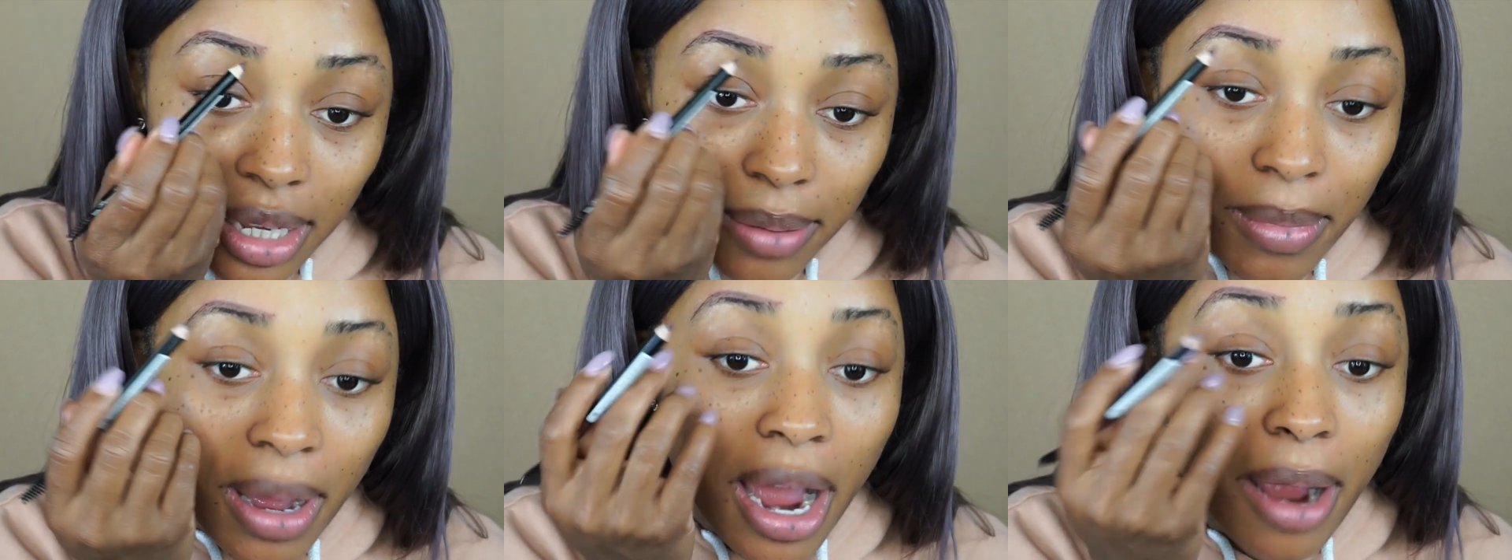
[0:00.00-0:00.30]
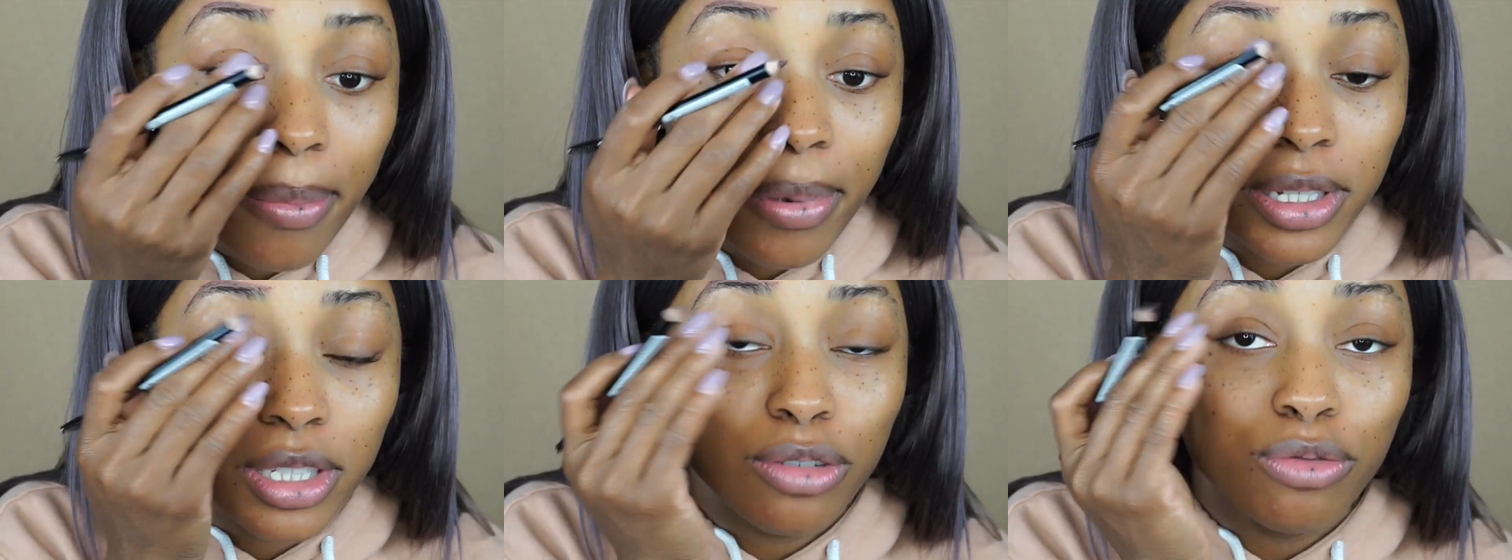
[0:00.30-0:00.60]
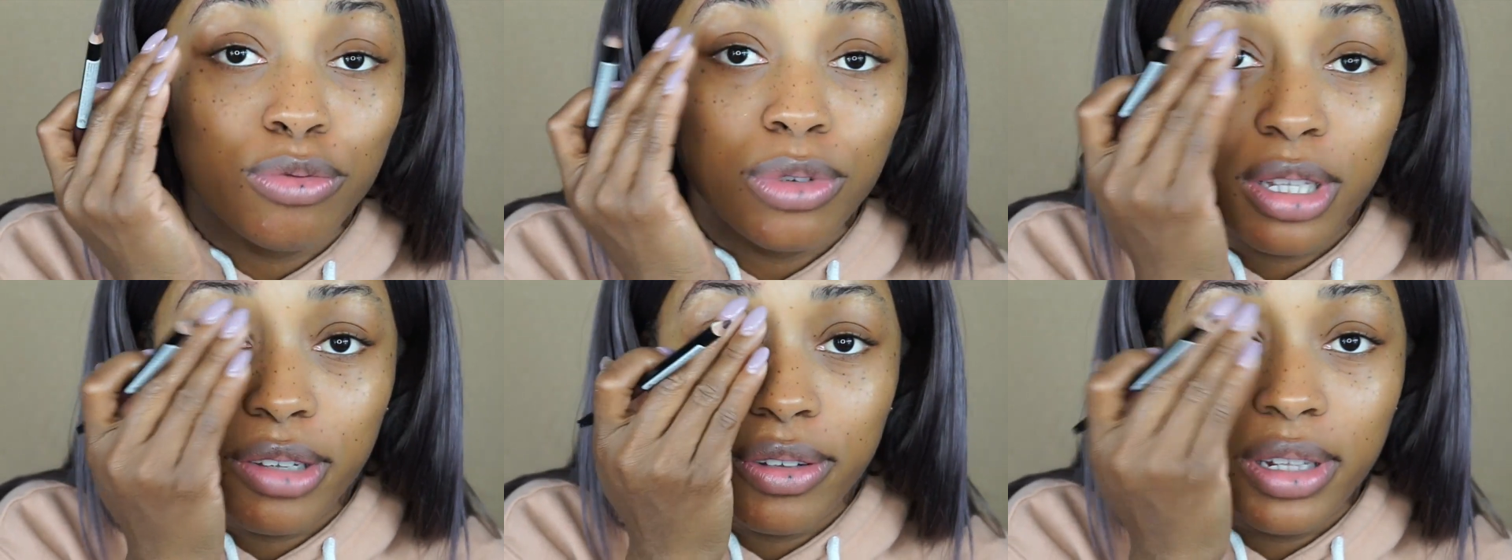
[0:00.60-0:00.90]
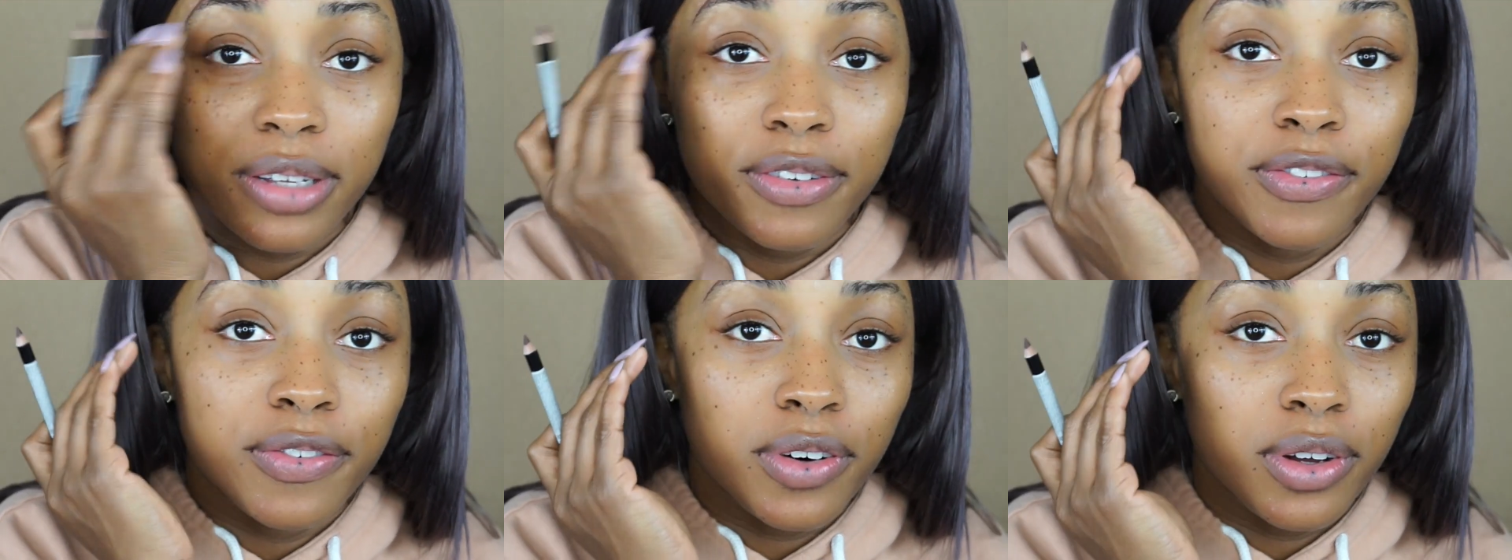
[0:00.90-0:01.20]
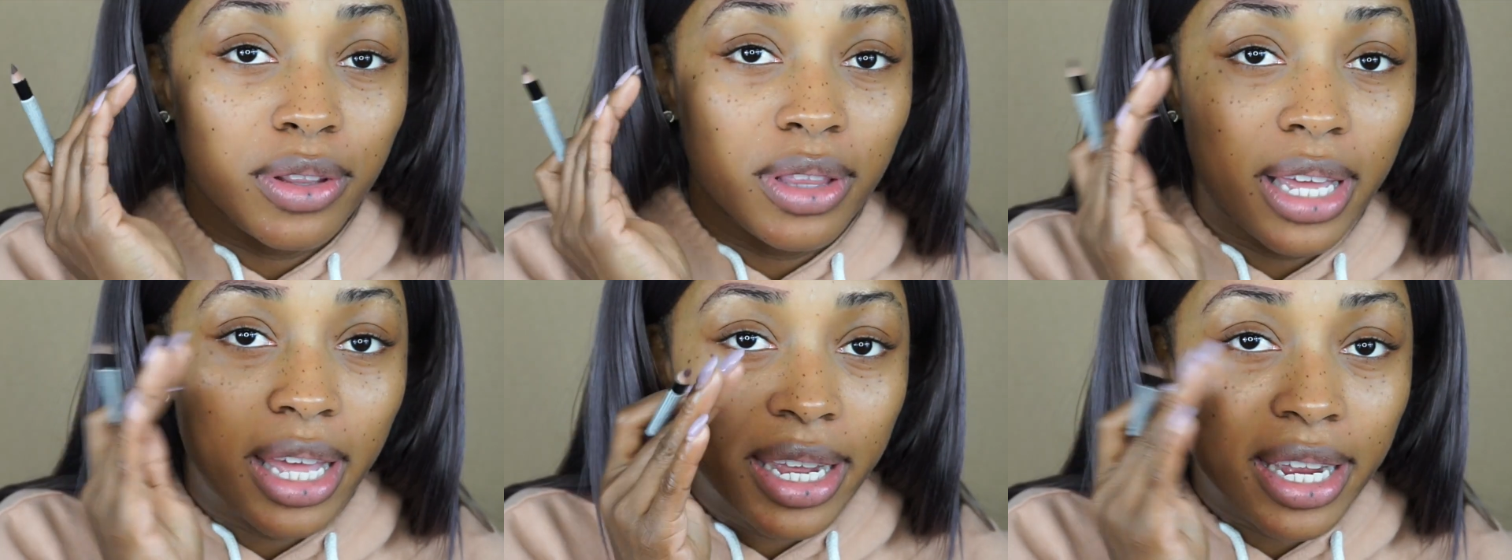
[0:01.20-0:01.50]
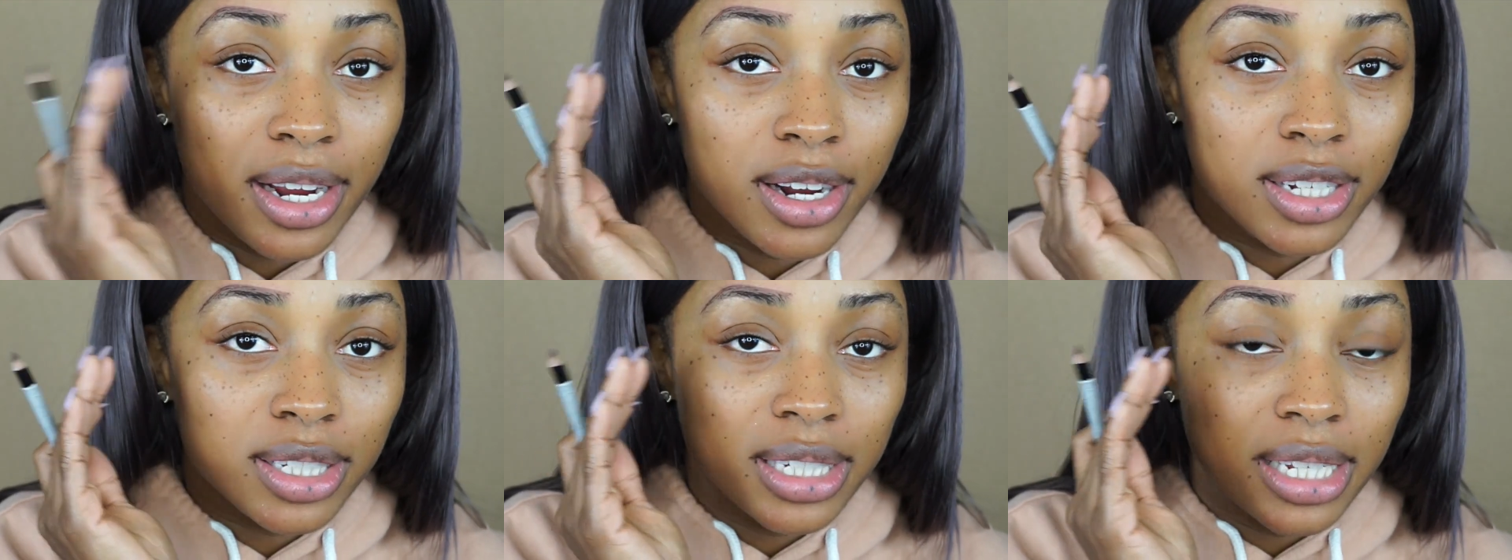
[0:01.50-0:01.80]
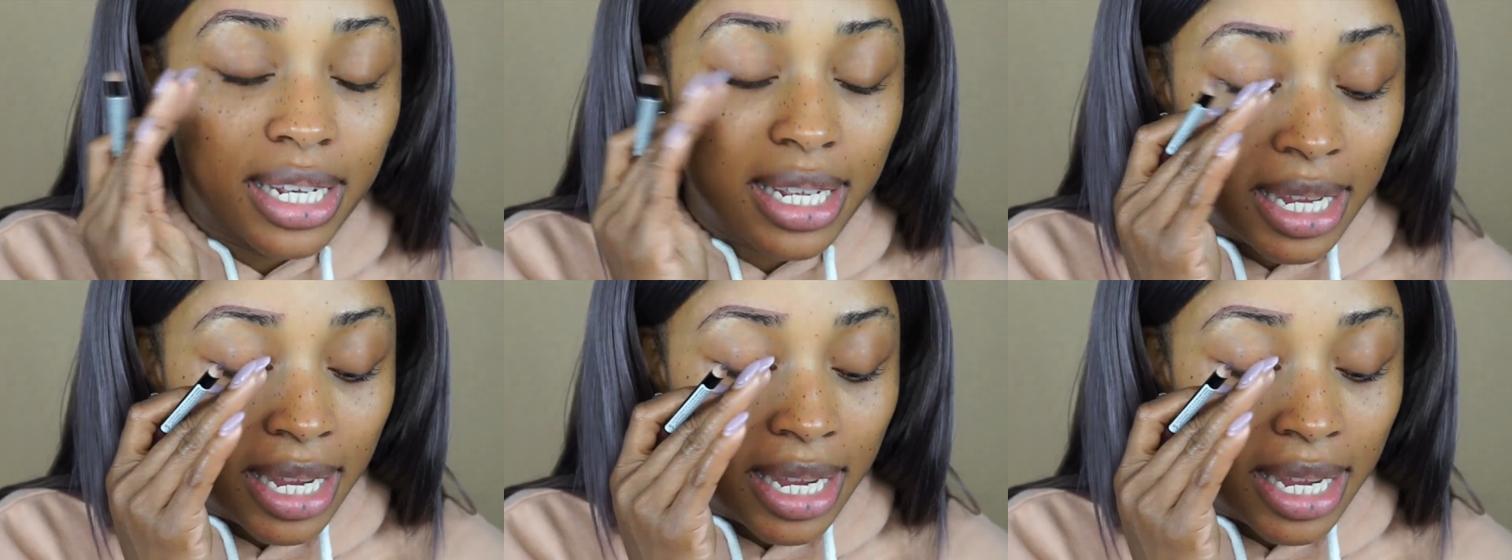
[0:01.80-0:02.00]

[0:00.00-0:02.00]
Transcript: Like, my eyebrows are really full. That hairs